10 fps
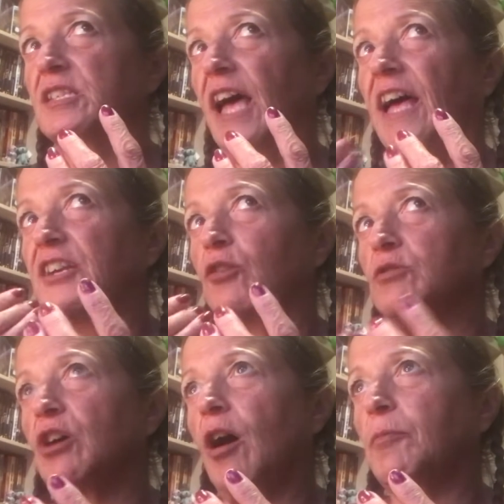had no
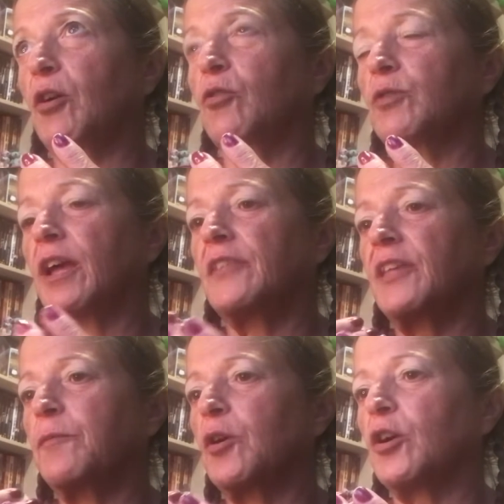top coat, and
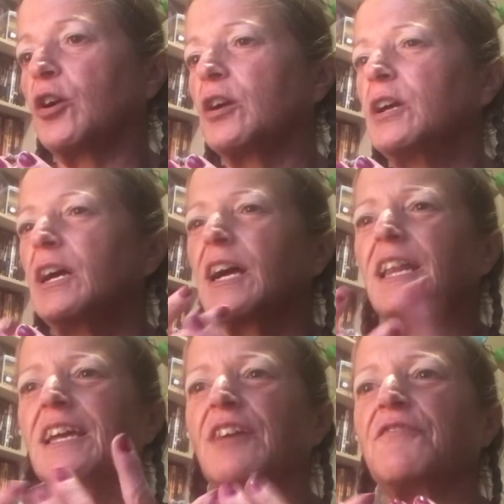they were kind
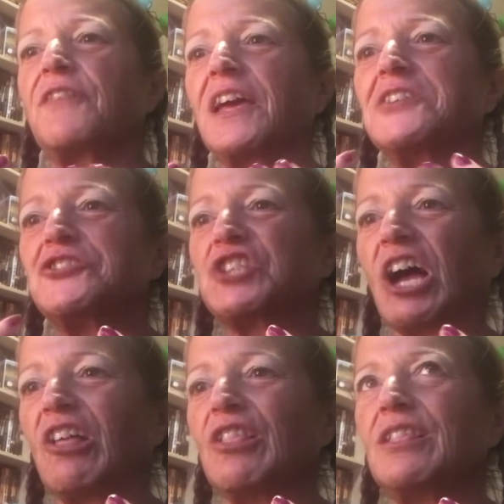of like a fake
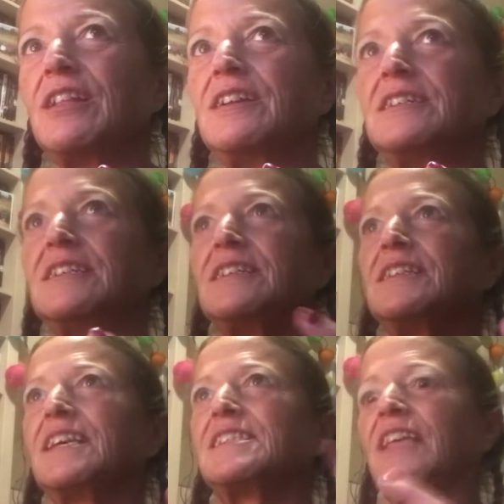gel.
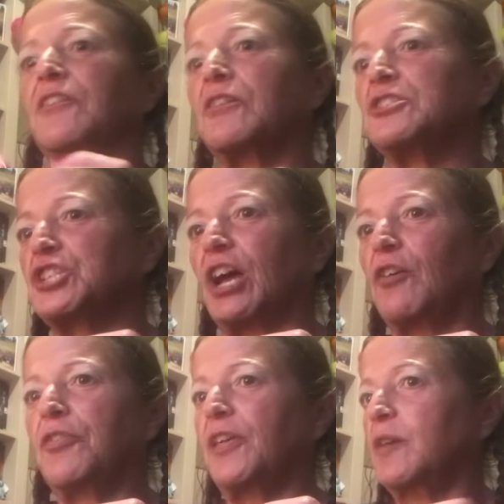They say they're a gel
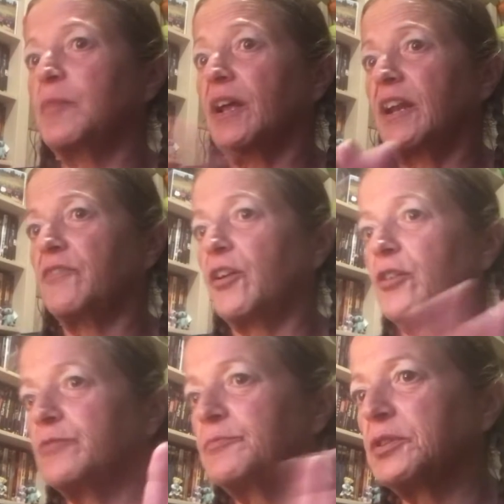thing, but I never
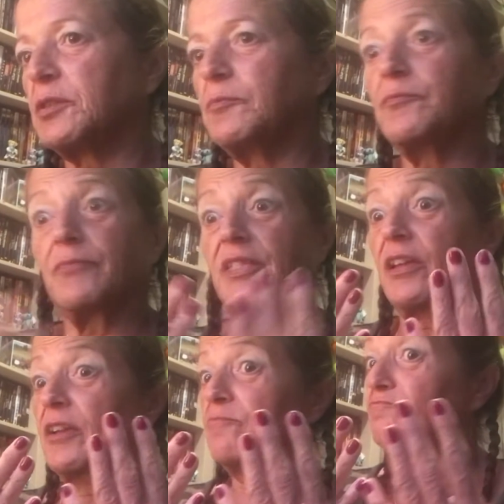put them. But
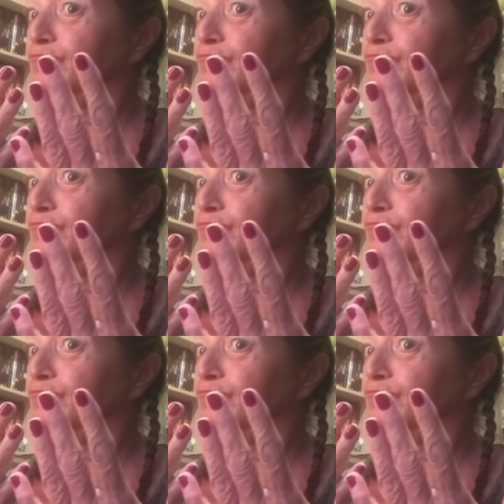they,